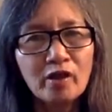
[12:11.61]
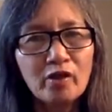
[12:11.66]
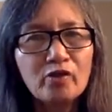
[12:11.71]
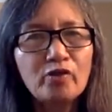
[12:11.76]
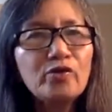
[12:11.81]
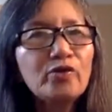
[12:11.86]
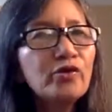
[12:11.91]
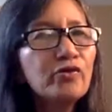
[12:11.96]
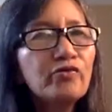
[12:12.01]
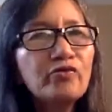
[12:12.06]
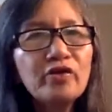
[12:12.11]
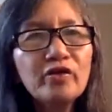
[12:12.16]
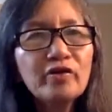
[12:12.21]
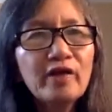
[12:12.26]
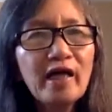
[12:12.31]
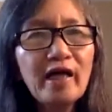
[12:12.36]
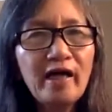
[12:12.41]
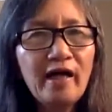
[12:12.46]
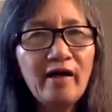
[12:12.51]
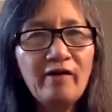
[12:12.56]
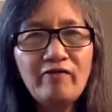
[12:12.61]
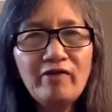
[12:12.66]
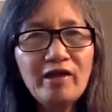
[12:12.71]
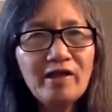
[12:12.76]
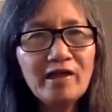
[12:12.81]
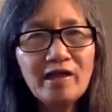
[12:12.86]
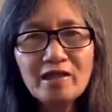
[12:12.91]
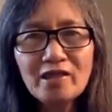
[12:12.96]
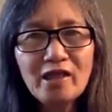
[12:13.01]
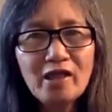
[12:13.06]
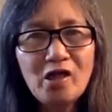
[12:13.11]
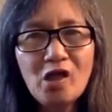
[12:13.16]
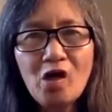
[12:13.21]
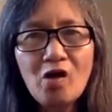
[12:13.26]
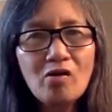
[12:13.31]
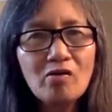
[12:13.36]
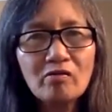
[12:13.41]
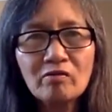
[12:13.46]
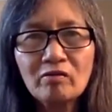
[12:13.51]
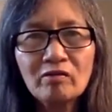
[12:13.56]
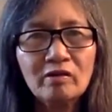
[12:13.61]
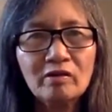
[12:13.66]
Do you feel they're heavy? They say no.